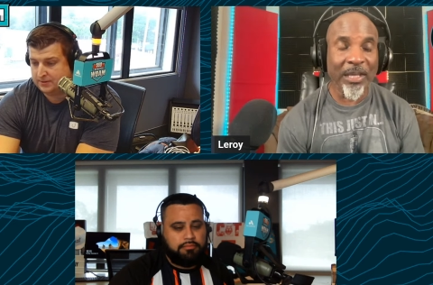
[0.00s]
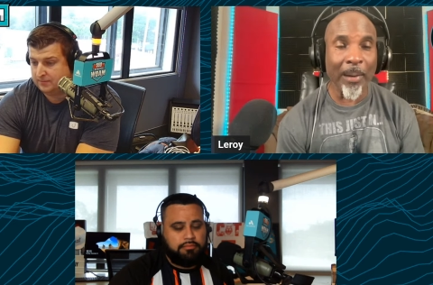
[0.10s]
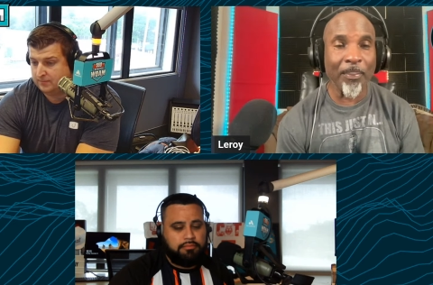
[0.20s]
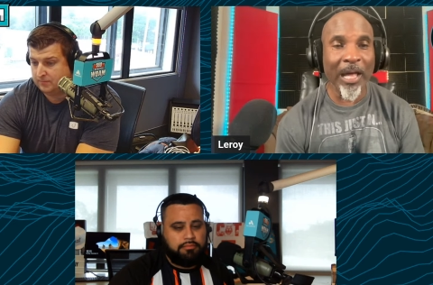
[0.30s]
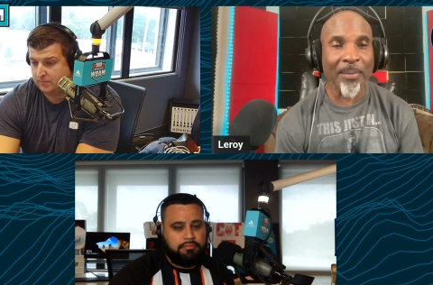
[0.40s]

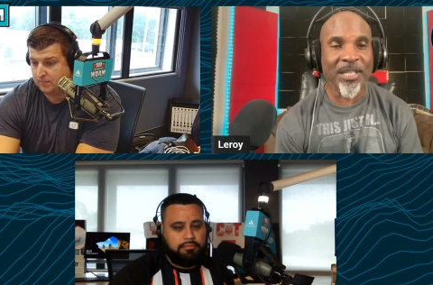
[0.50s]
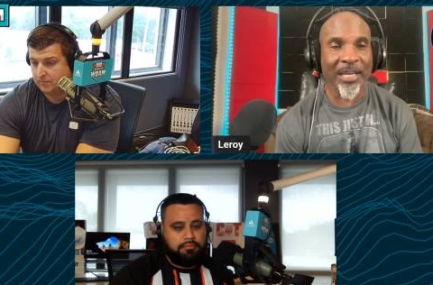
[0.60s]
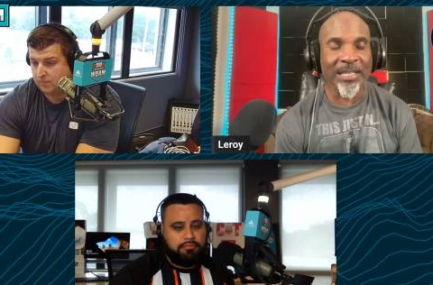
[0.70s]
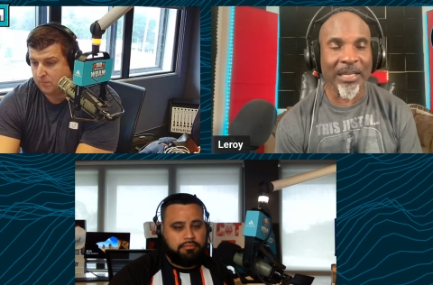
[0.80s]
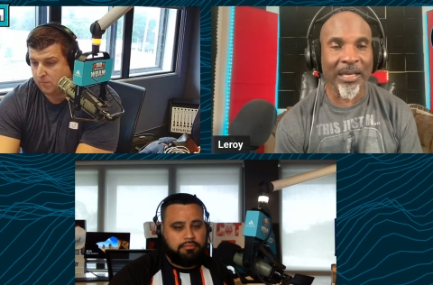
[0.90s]
Speaker 1: couple upsets.
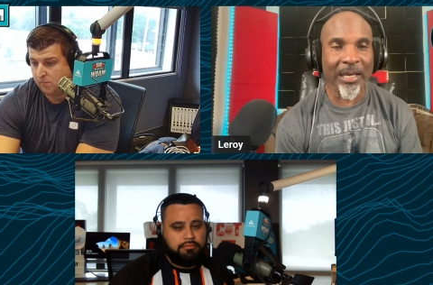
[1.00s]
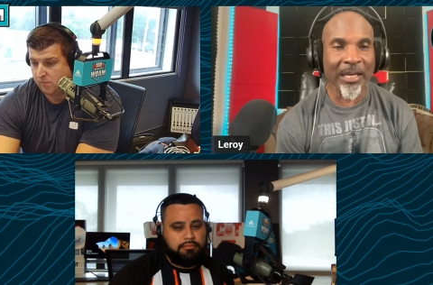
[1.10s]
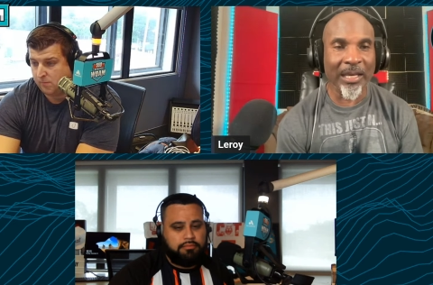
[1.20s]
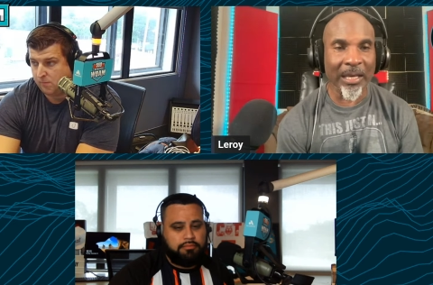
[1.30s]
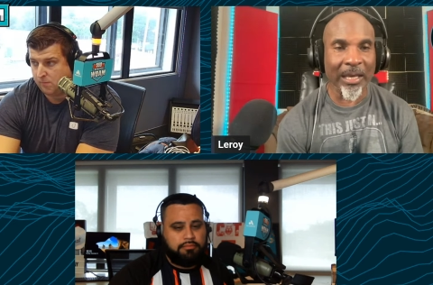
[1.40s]
Any
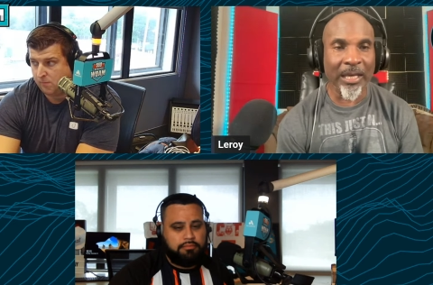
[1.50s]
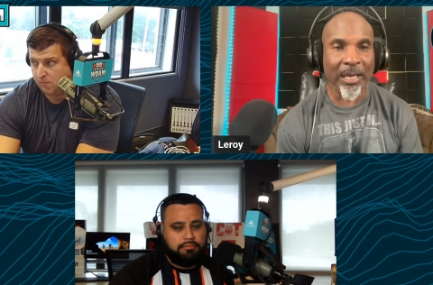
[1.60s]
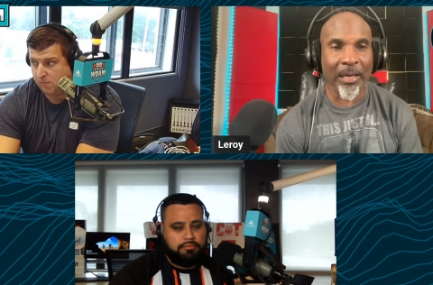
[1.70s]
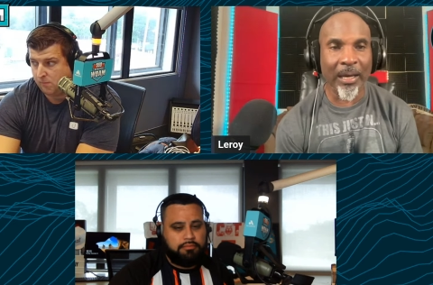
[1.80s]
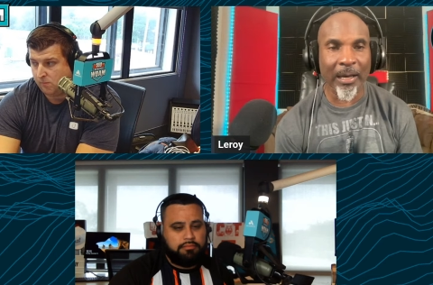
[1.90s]
any any
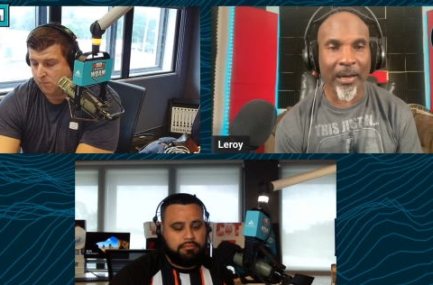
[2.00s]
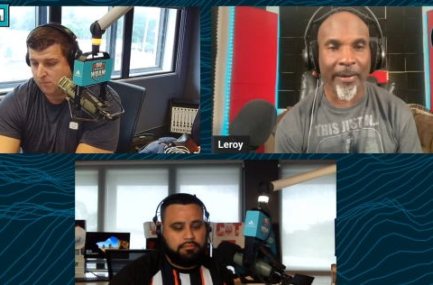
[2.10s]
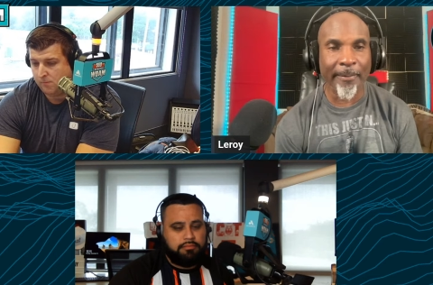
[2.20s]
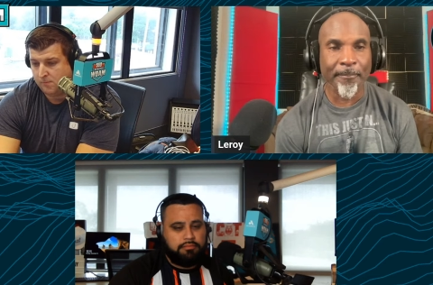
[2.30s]
uh